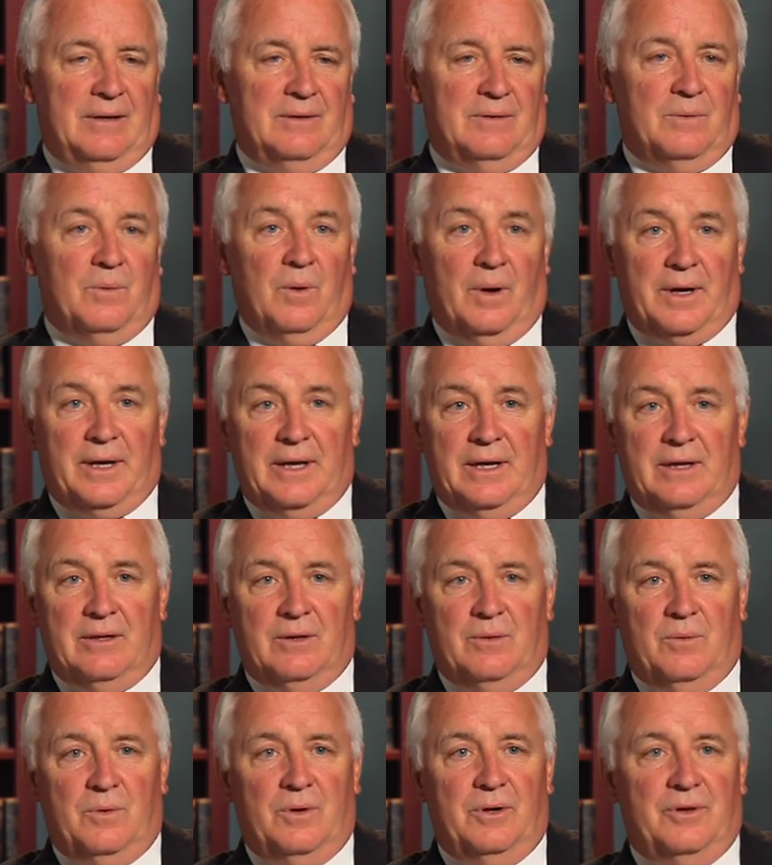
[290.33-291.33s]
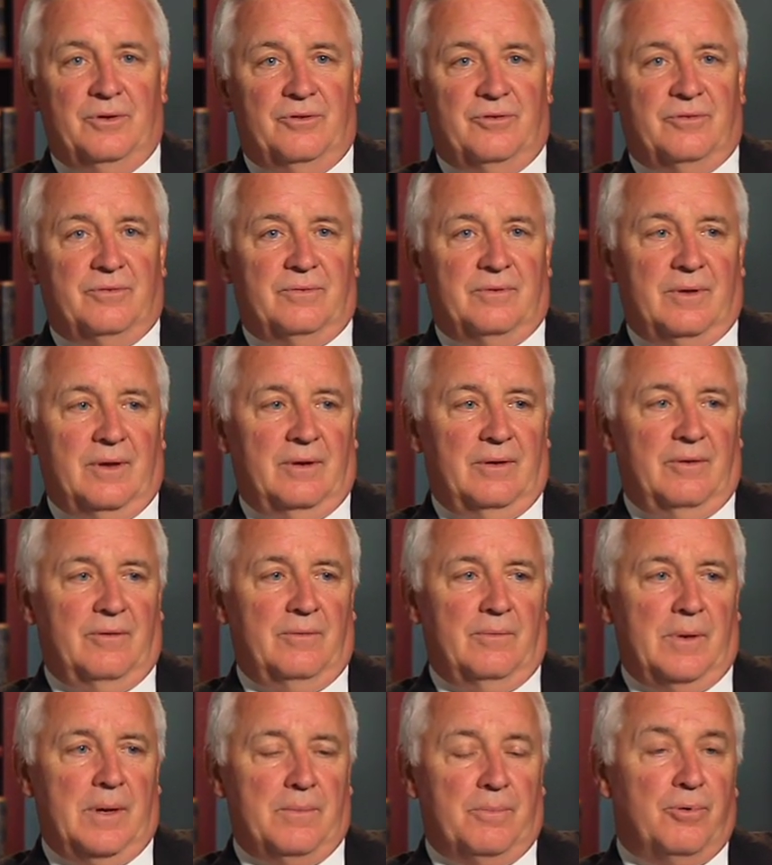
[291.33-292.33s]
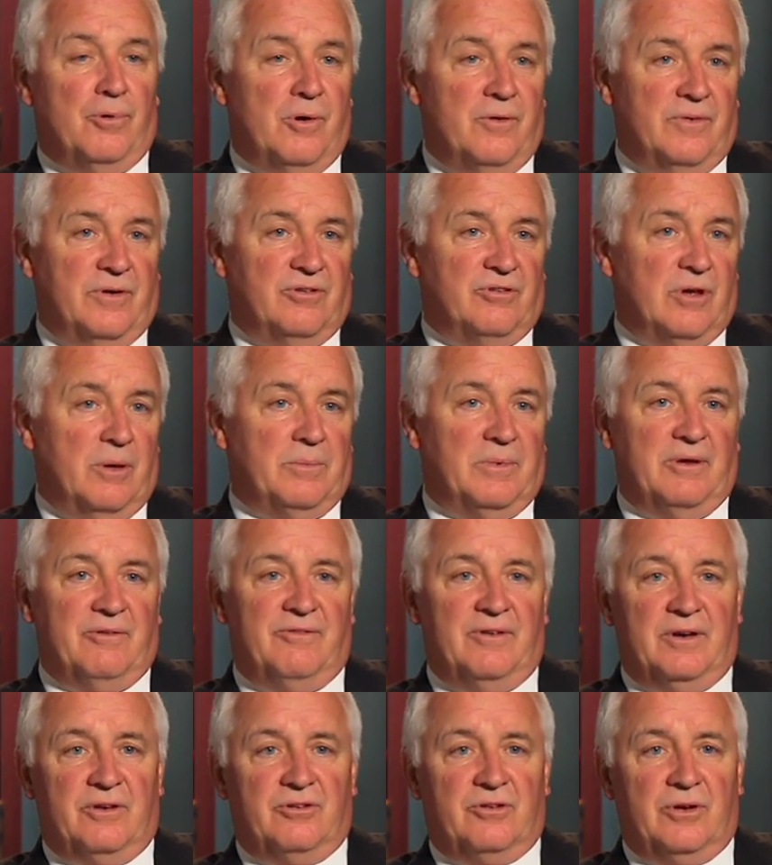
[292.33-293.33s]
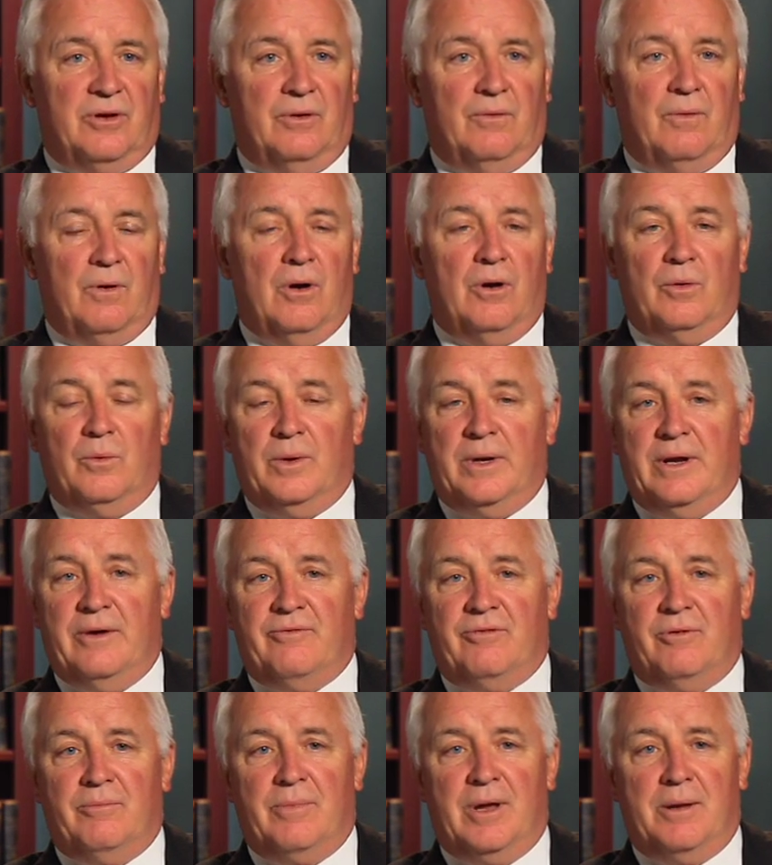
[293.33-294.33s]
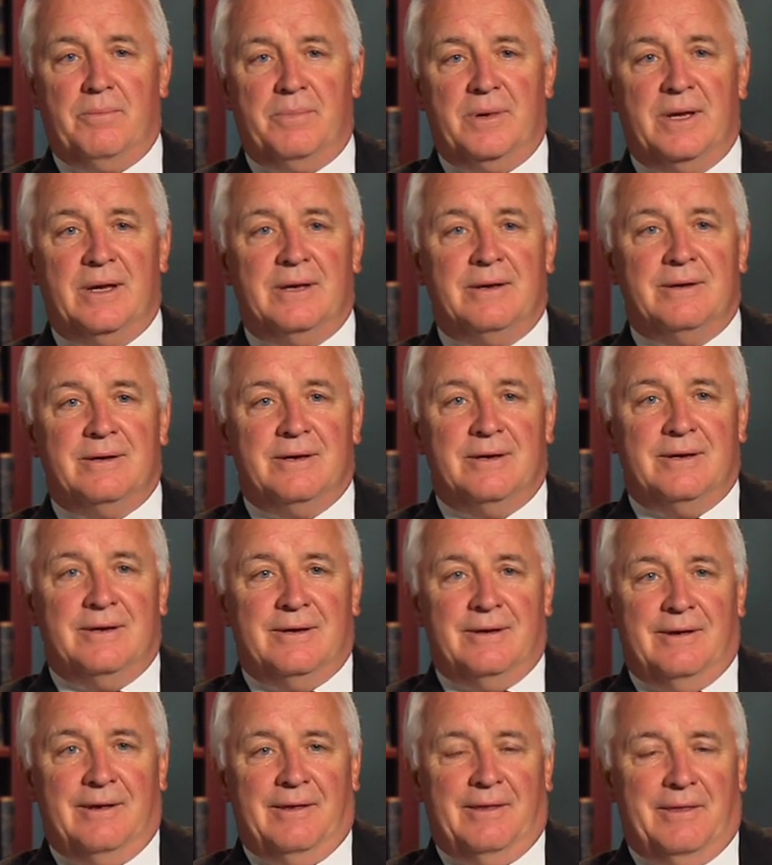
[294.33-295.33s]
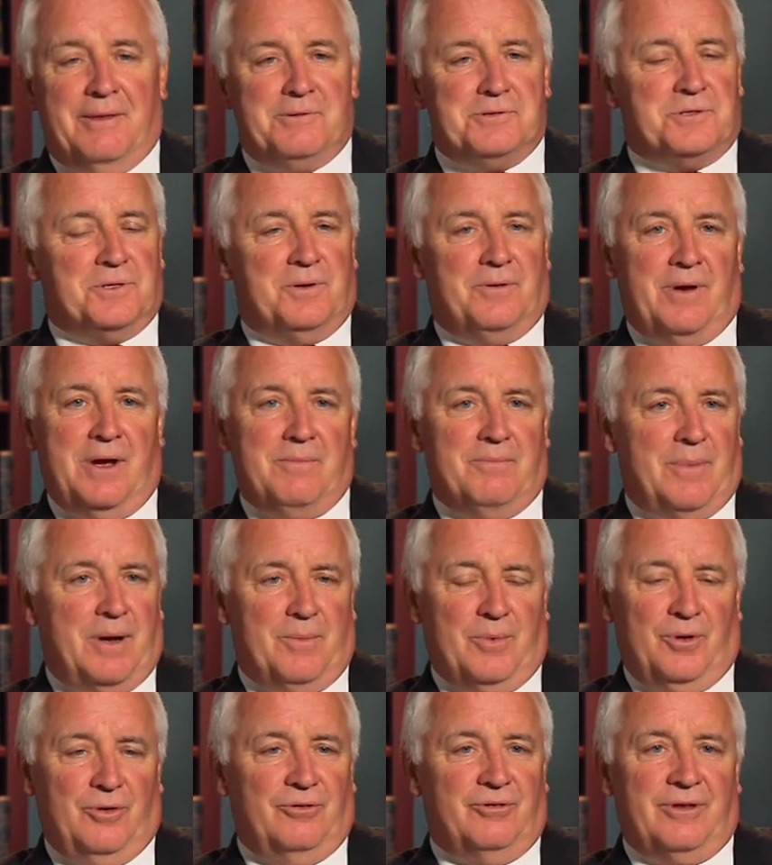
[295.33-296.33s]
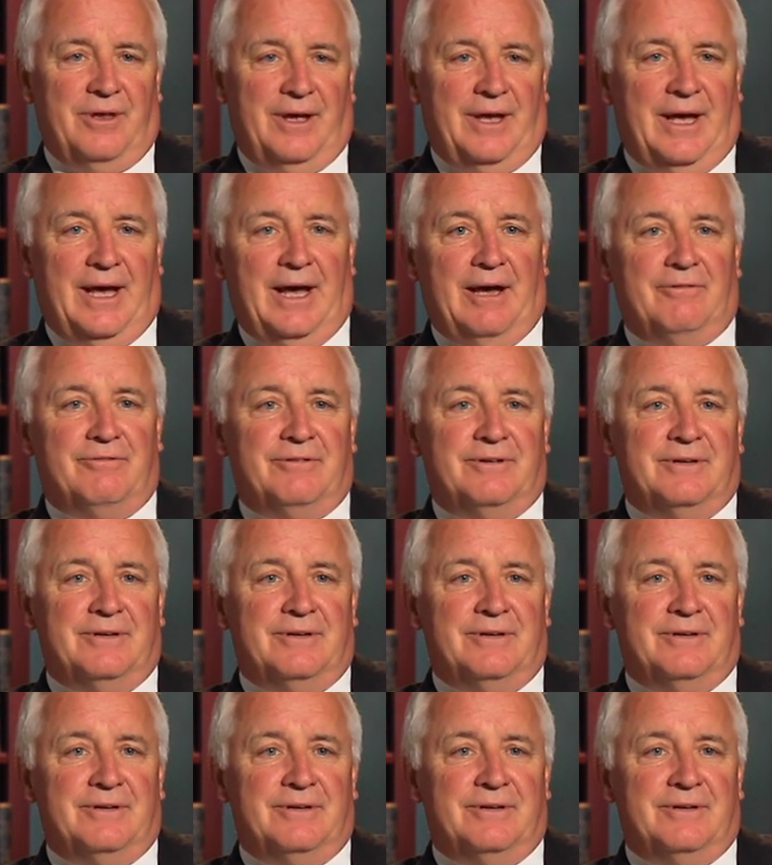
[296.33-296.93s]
working in the woods, improving something, fixing a road, whatever it may be. Those are great memories to have.